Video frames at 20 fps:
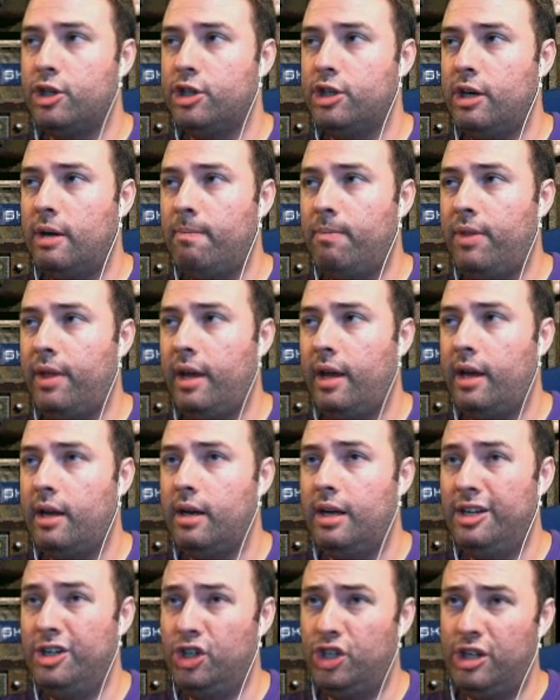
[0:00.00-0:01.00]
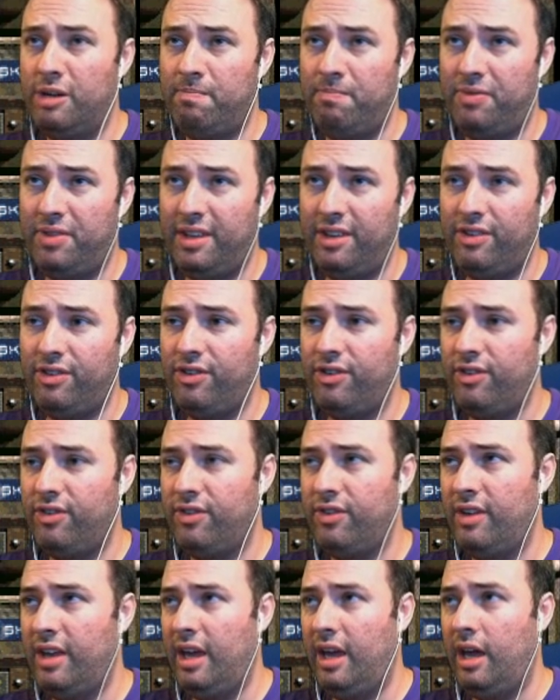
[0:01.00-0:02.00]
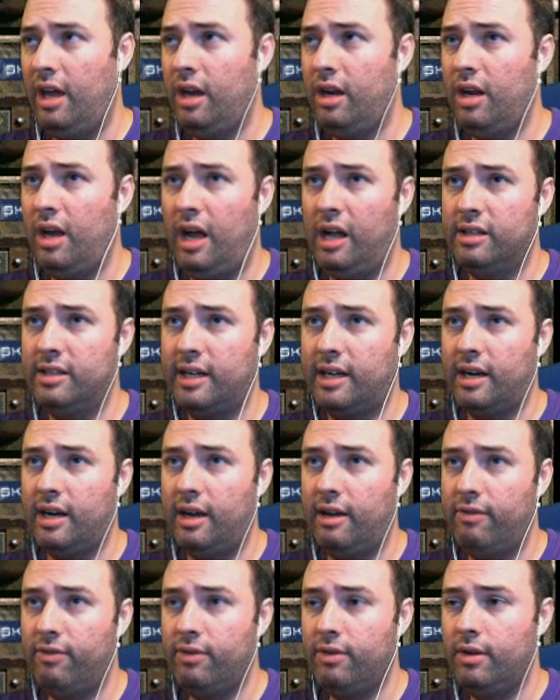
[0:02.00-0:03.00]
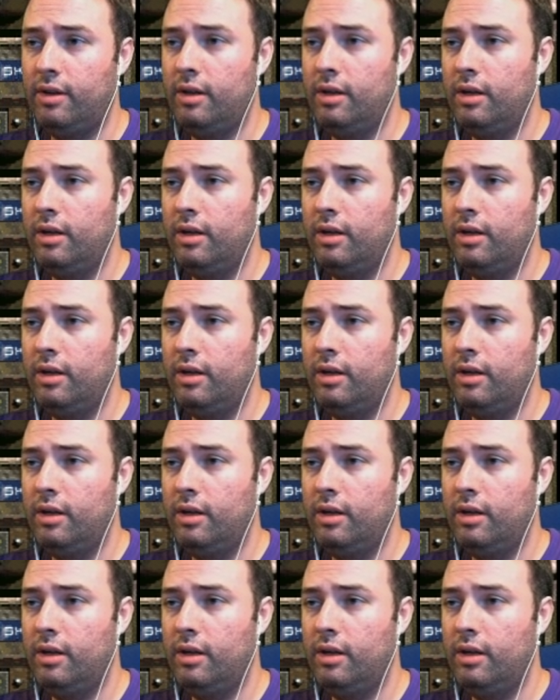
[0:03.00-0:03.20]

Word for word: Ship that, and ship this, and uh, I'll take a knife.